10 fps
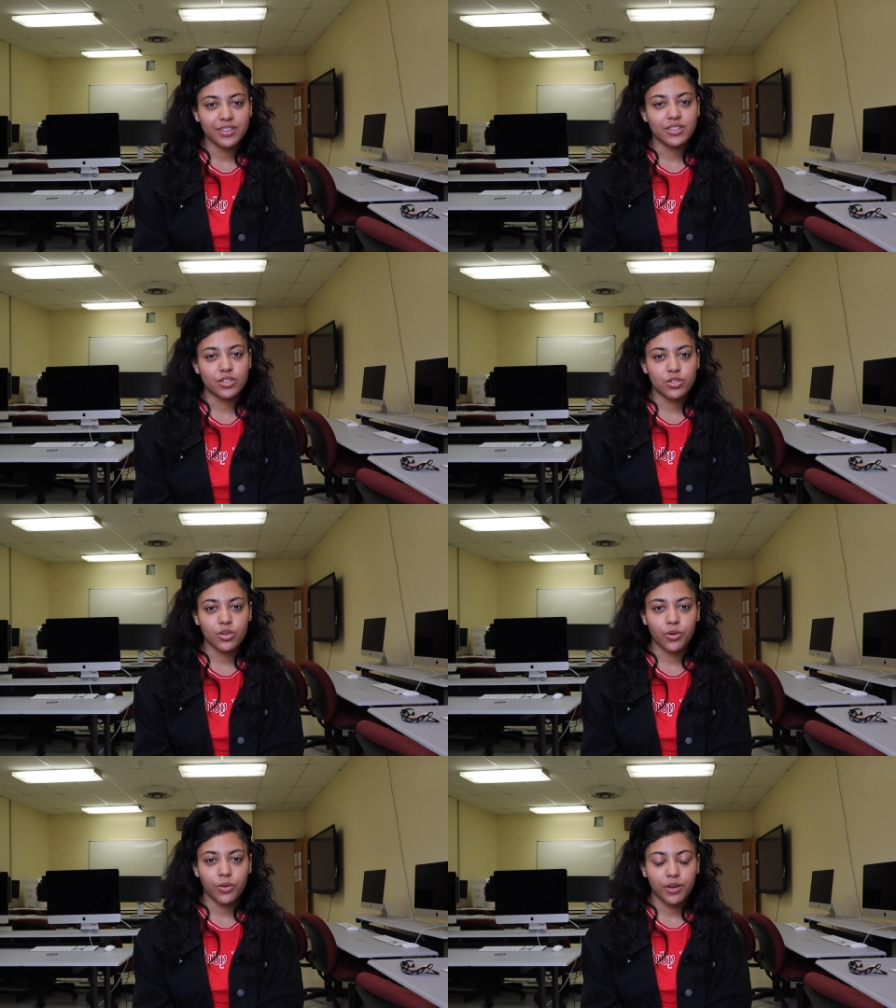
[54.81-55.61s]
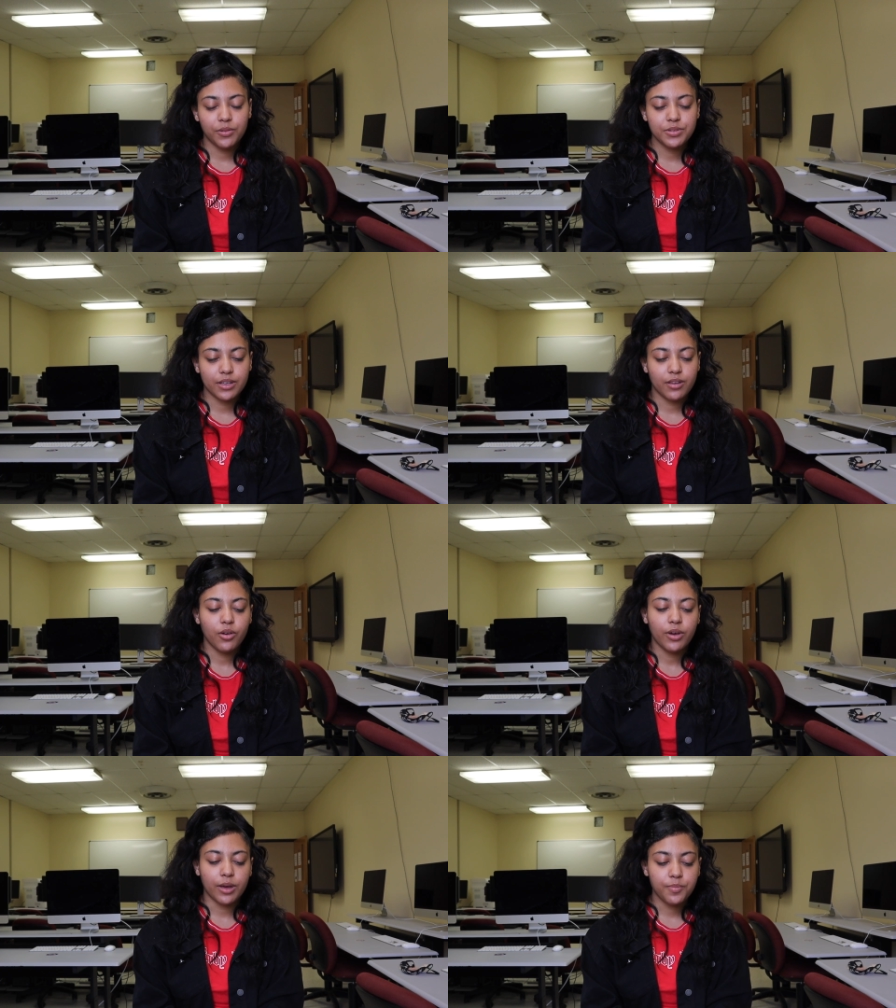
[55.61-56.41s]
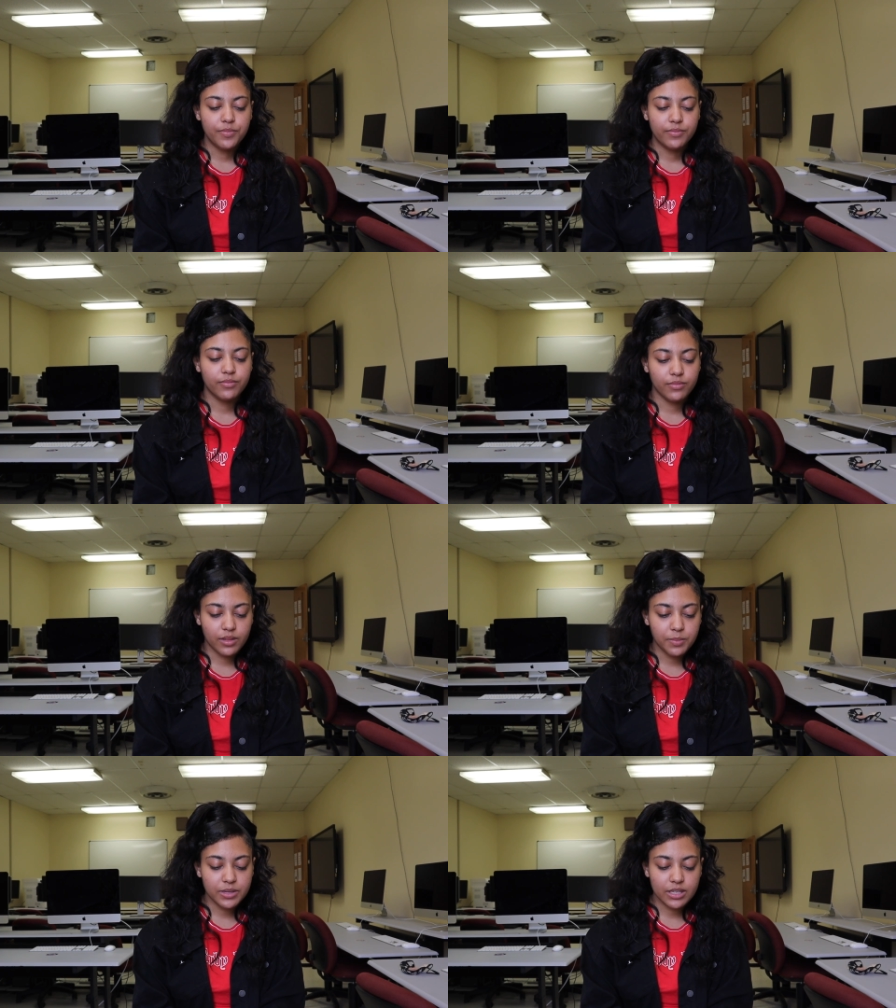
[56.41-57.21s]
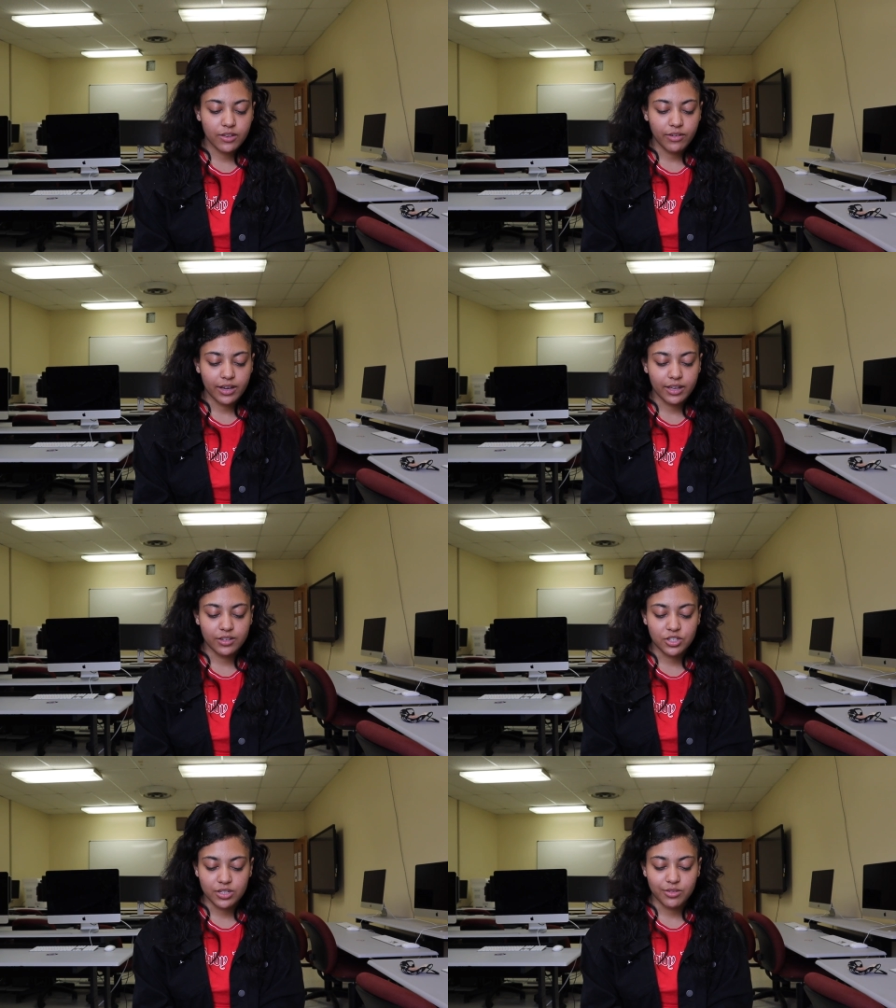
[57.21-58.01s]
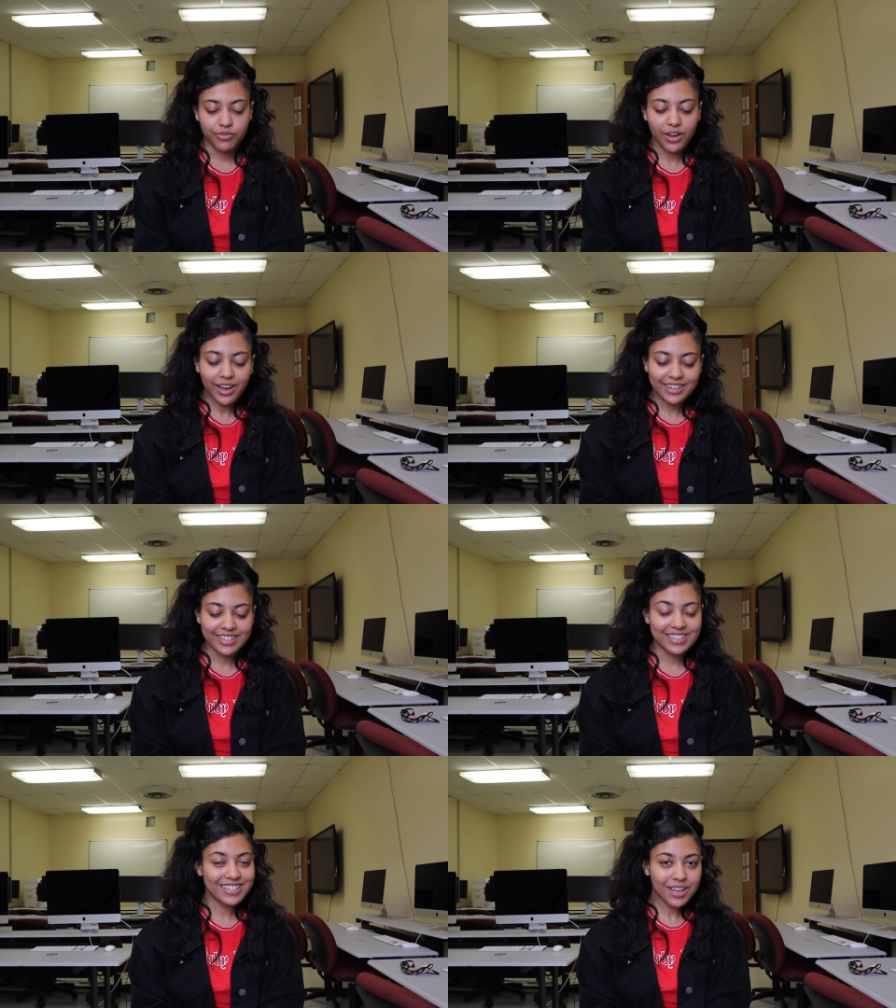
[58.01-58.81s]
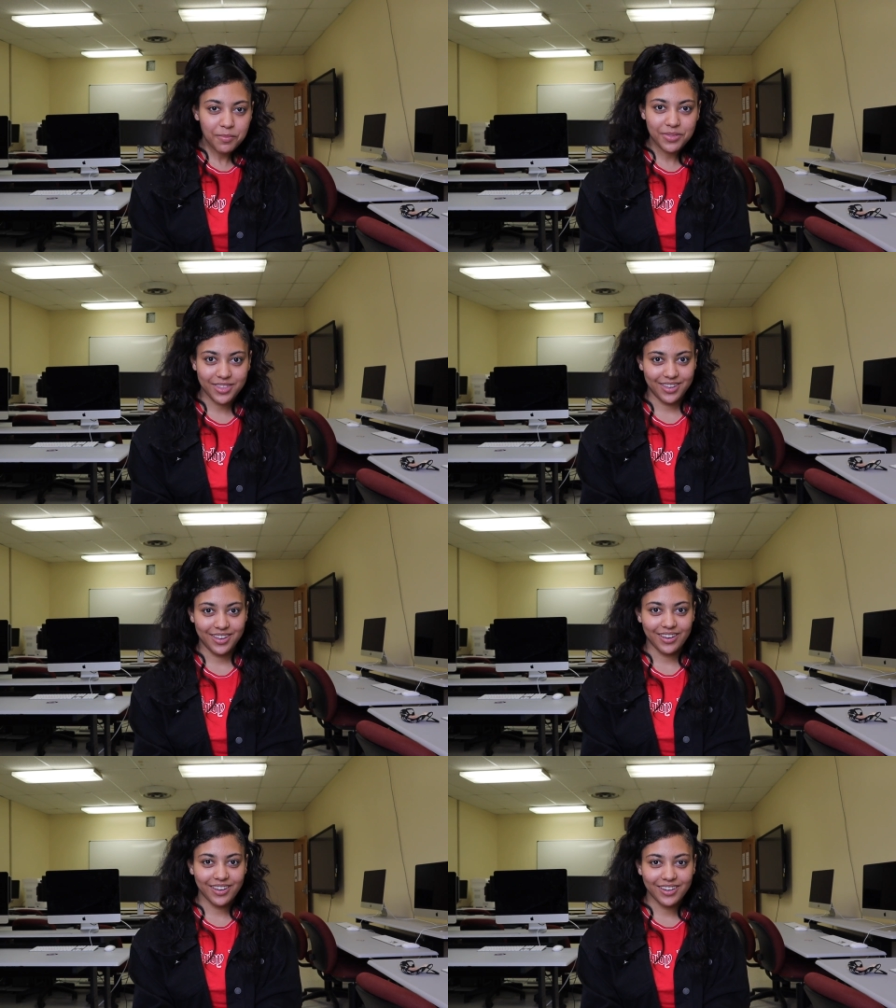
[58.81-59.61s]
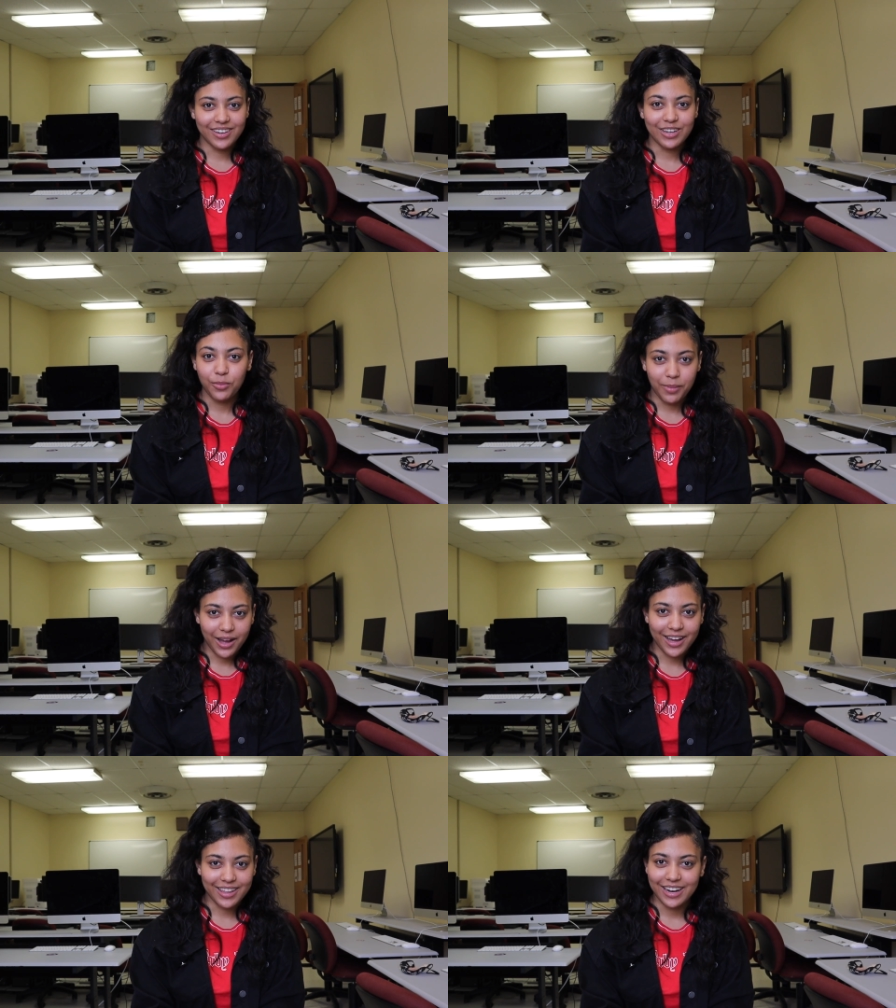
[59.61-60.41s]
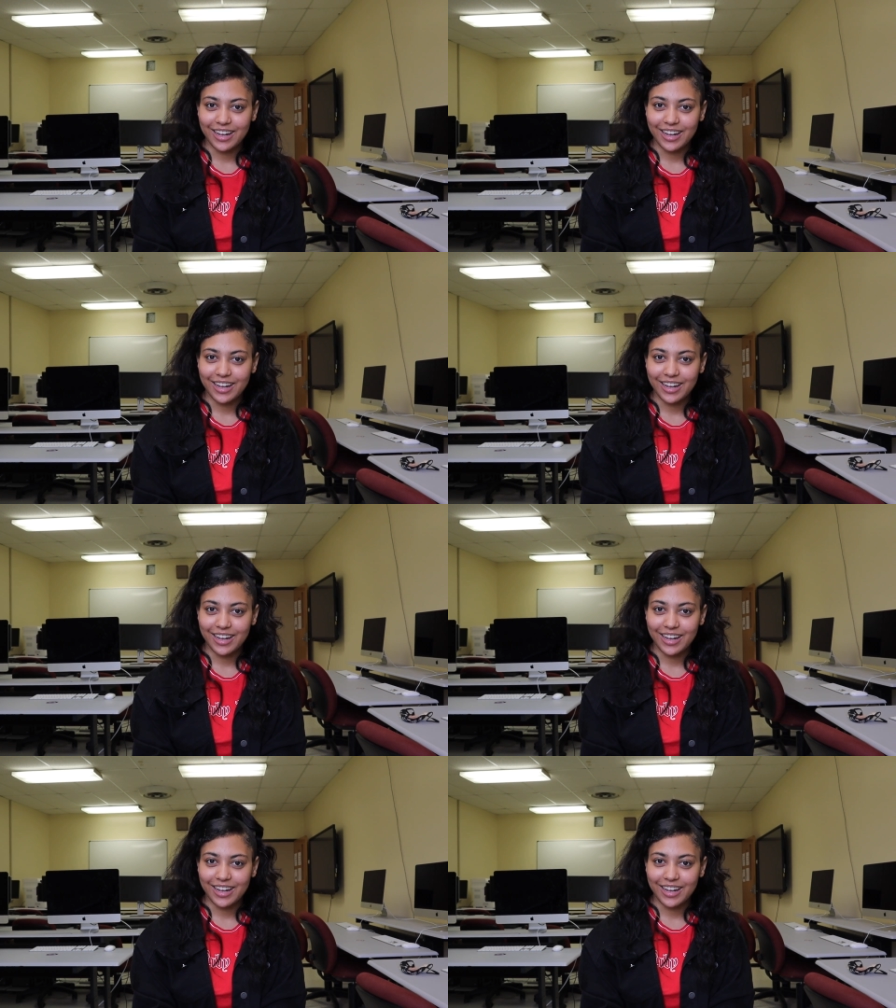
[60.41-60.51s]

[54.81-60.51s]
And so I was like, okay, let me see if I can just find something nearby that